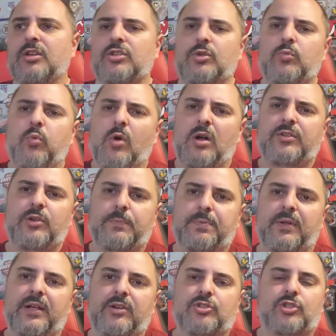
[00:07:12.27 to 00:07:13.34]
You want your
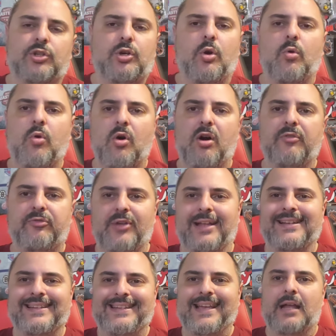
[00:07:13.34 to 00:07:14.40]
players to go off
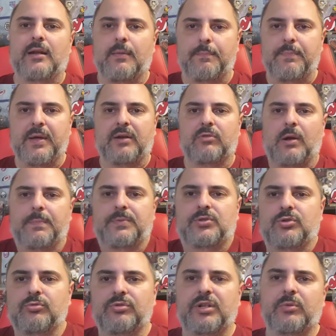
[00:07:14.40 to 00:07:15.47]
and get a better
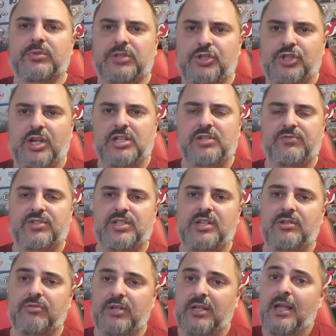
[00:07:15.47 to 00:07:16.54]
opportunity with the change of
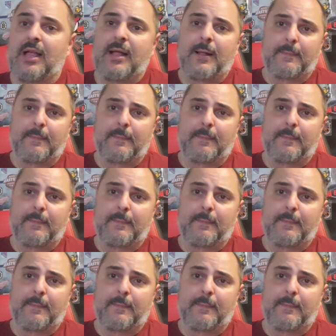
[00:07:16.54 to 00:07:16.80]
scenery.